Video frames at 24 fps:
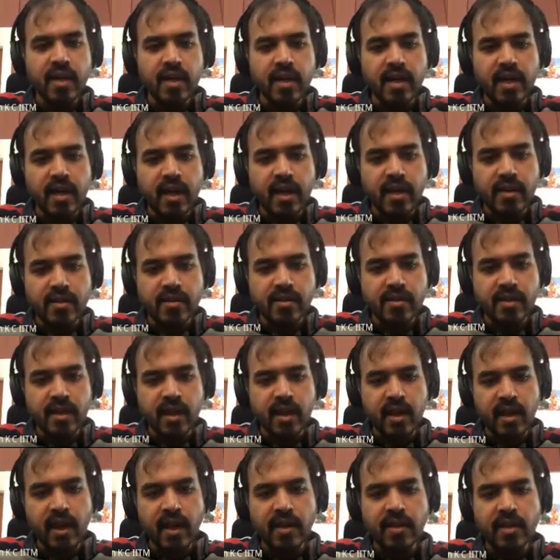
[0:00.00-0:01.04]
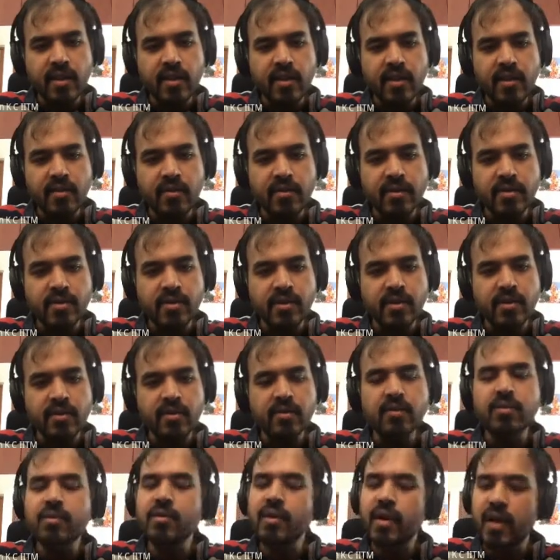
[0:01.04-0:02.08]
is greater than or equal to
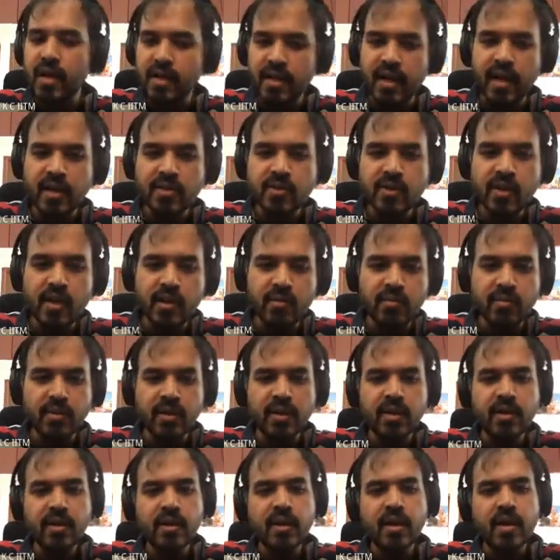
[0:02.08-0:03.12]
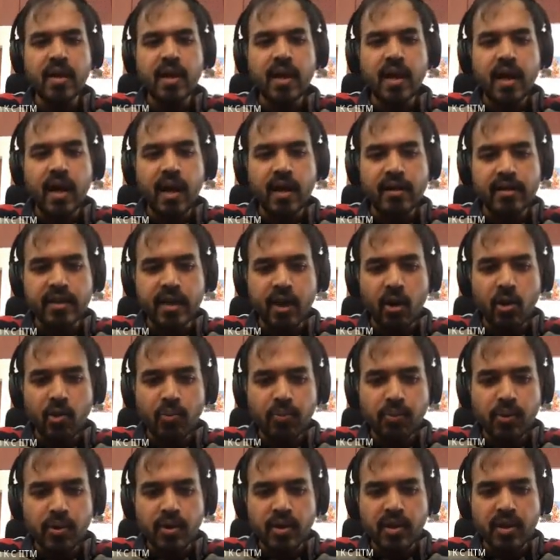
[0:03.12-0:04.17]
0, a natural number, and the
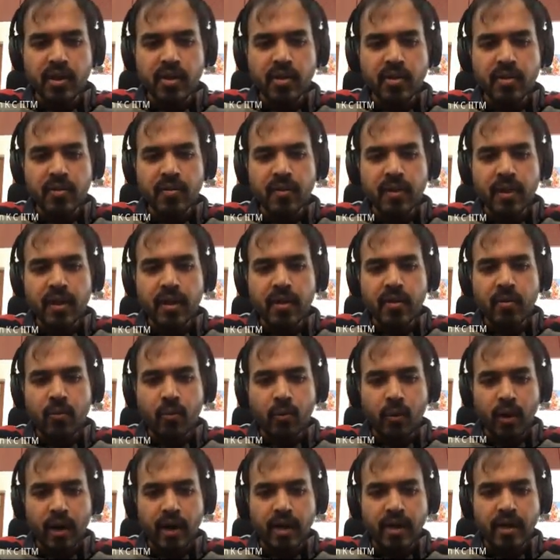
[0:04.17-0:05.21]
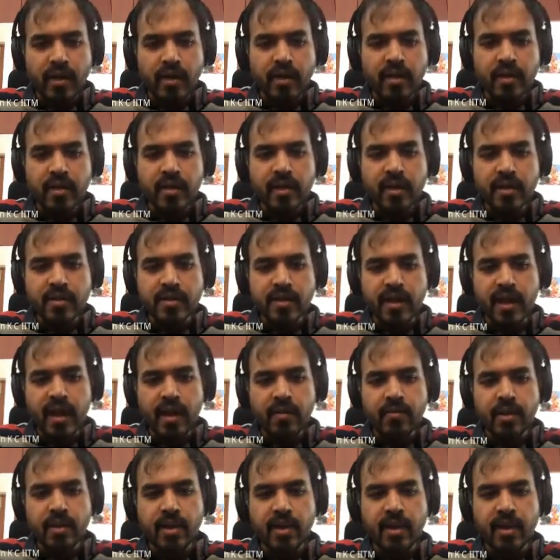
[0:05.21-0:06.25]
output y, it's a
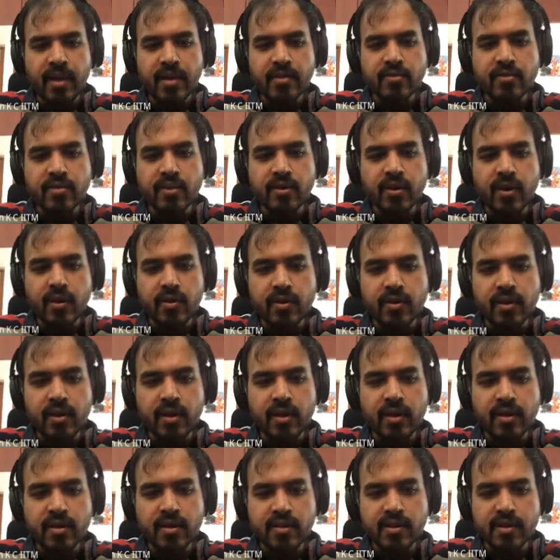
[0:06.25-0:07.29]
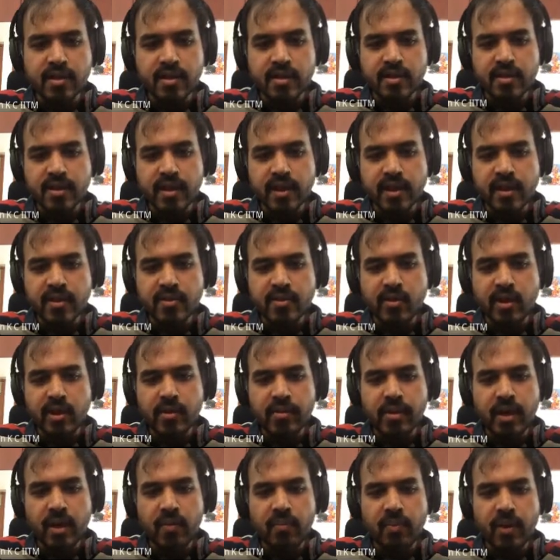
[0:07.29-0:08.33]
lambda, right? So this thing is going to
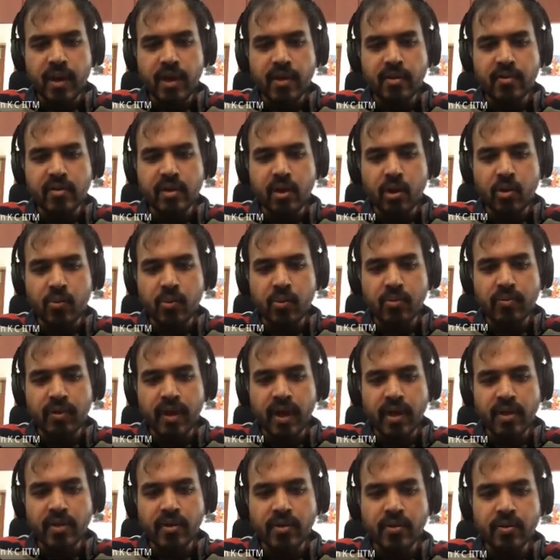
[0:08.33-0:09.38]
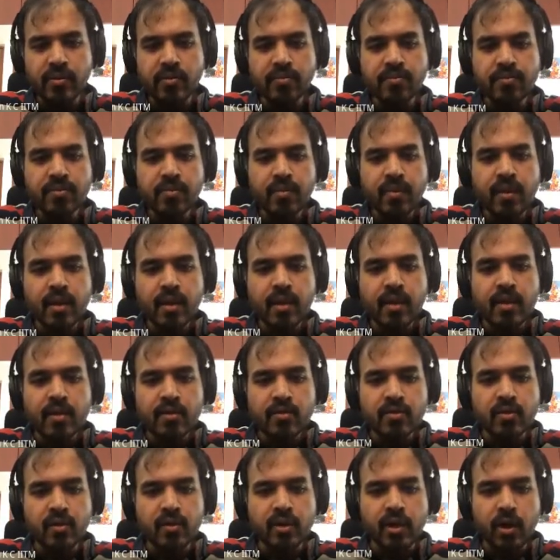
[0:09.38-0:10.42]
be applied to the output value.
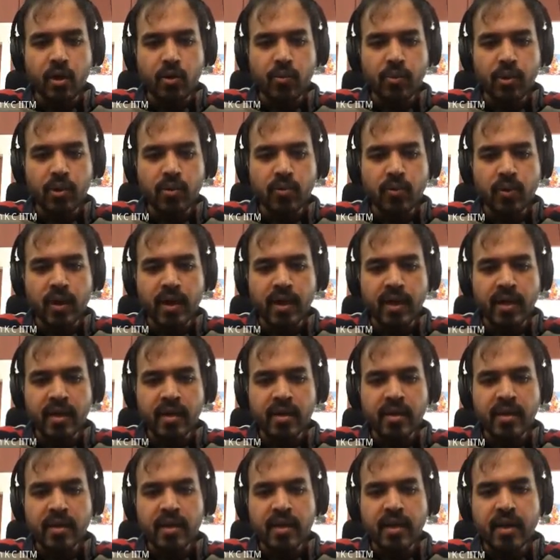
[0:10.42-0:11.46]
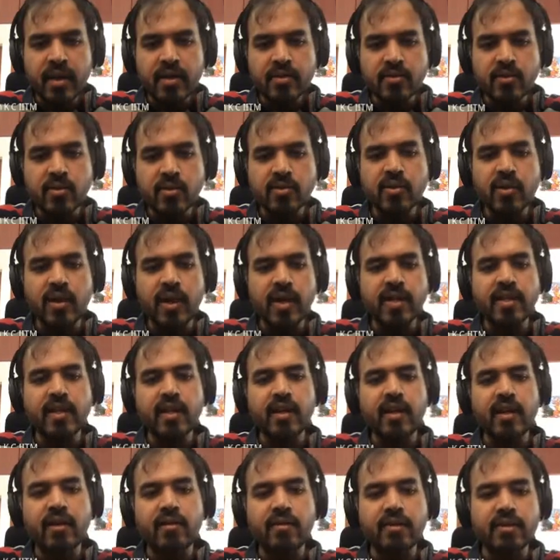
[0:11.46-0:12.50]
So the output y is also greater than
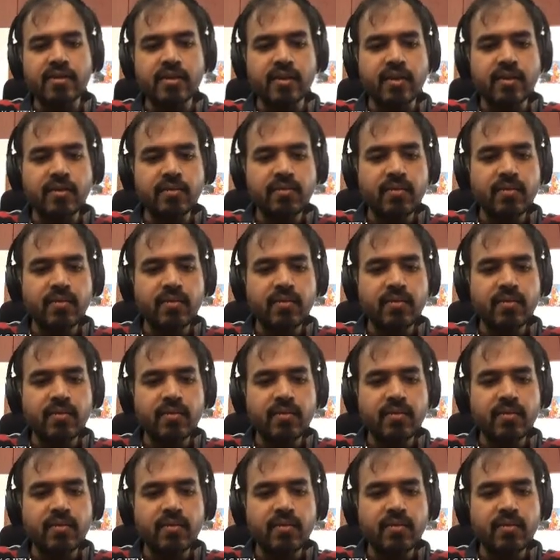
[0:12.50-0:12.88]
or equal to 0.